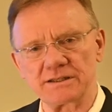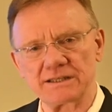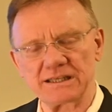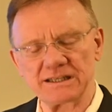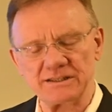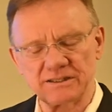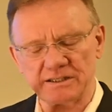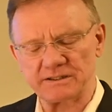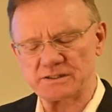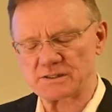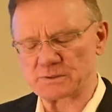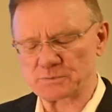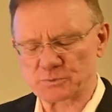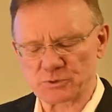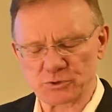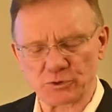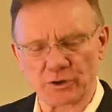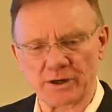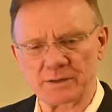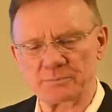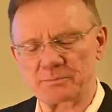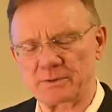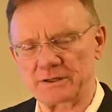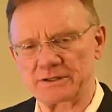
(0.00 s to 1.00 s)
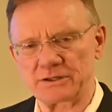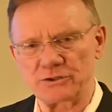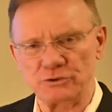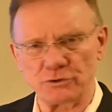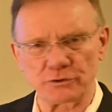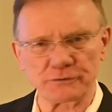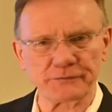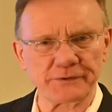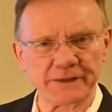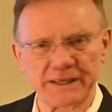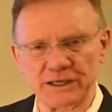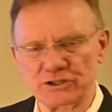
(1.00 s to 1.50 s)
hit the subscribe button,
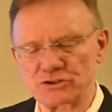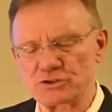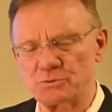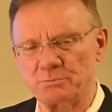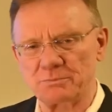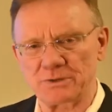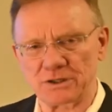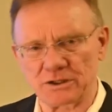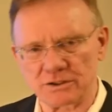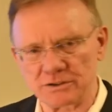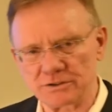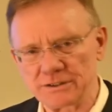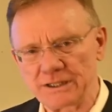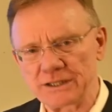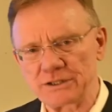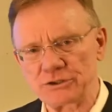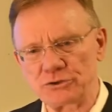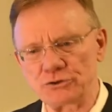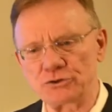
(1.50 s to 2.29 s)
notification bell.